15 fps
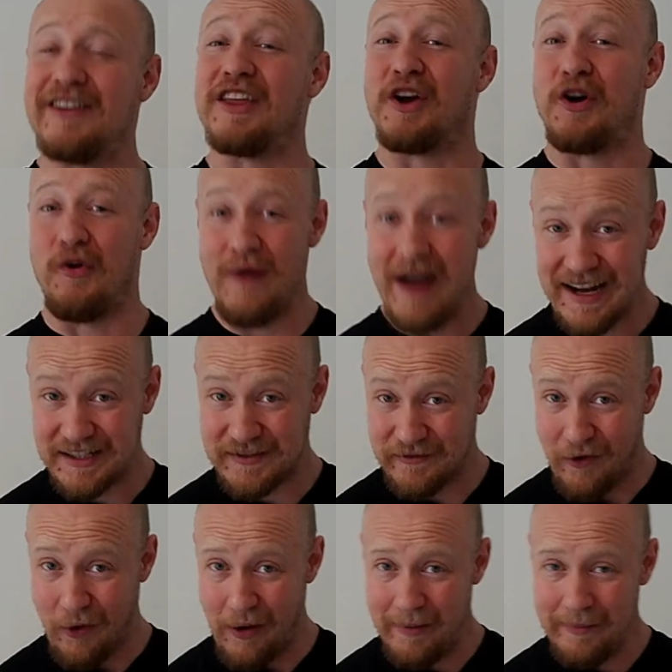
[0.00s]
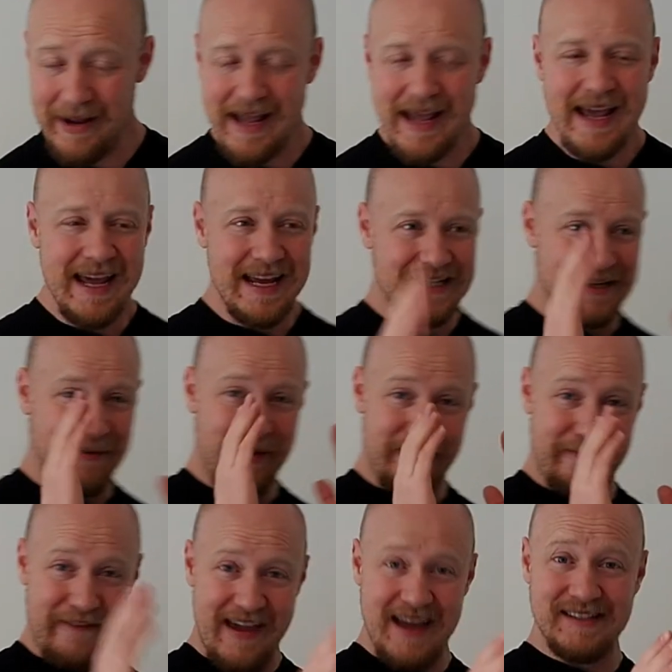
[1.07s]
the correct form is to be
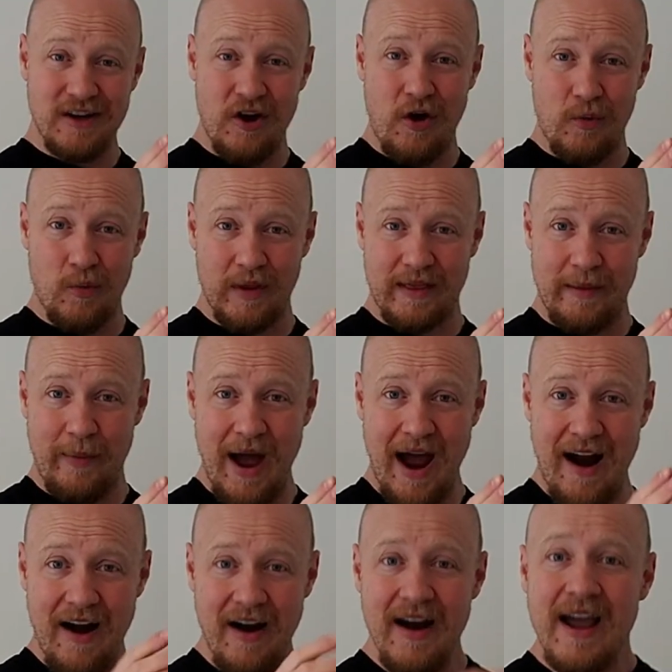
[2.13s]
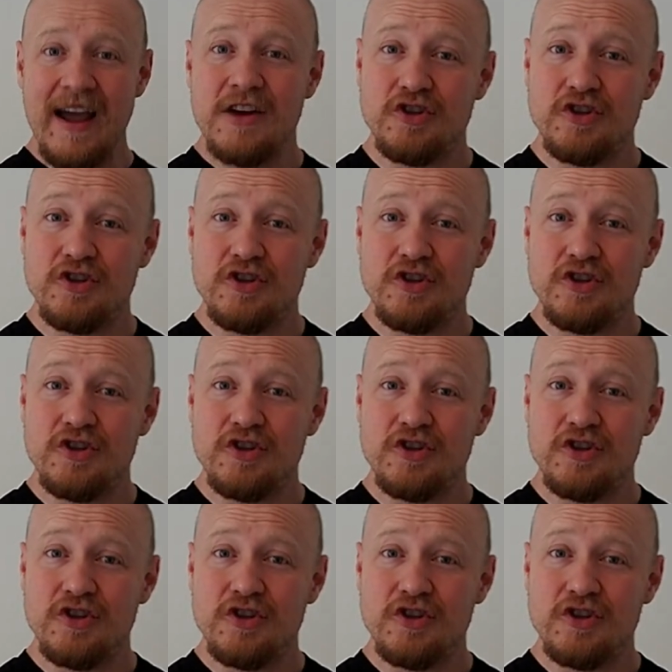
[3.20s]
face on with the bar,